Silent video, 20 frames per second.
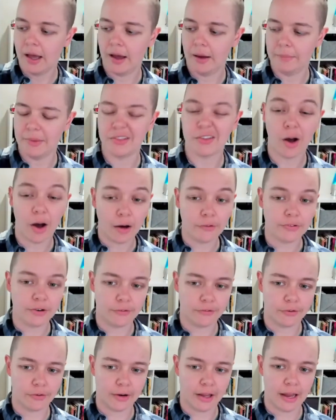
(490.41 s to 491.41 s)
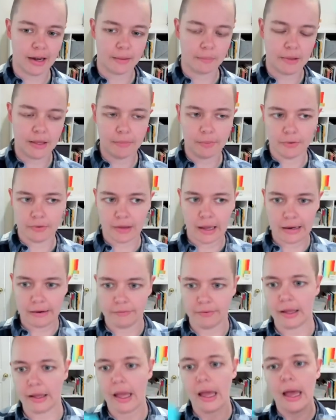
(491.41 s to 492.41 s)
is often for getting people's kind of
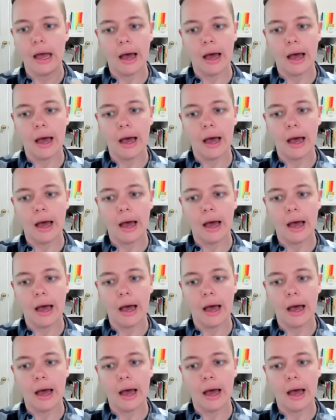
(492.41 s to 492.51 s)
like